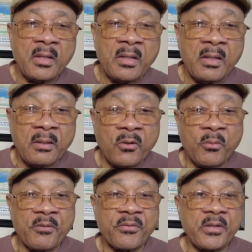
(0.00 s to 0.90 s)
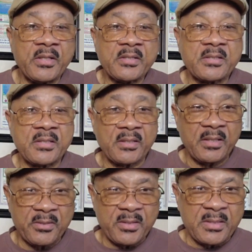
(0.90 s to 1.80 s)
Hello, my friends.
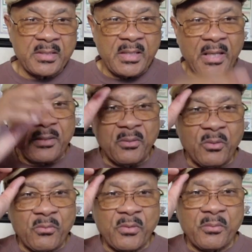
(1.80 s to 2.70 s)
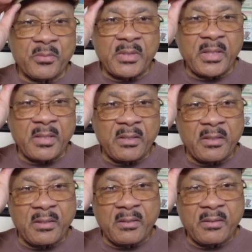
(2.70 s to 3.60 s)
I just got home from
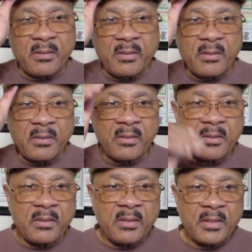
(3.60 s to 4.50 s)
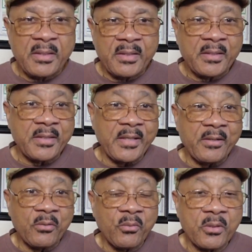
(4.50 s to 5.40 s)
taking Kay
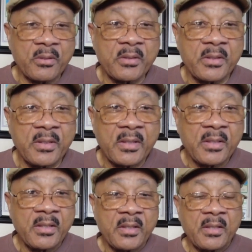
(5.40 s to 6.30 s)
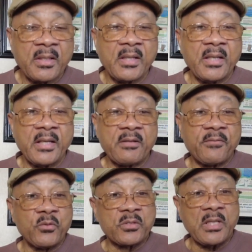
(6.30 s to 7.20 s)
to work. I had a
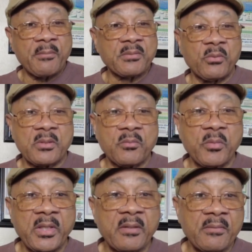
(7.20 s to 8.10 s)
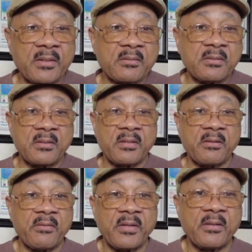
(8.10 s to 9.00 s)
few stops I wanted to make. I took care
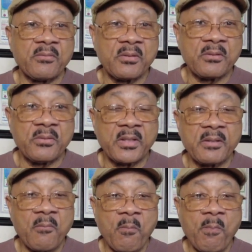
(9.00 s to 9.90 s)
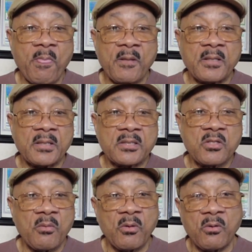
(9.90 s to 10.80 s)
of that real quick.
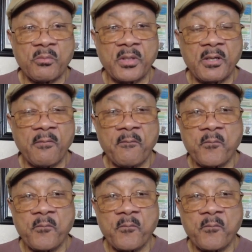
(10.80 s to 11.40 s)
So I'm home now.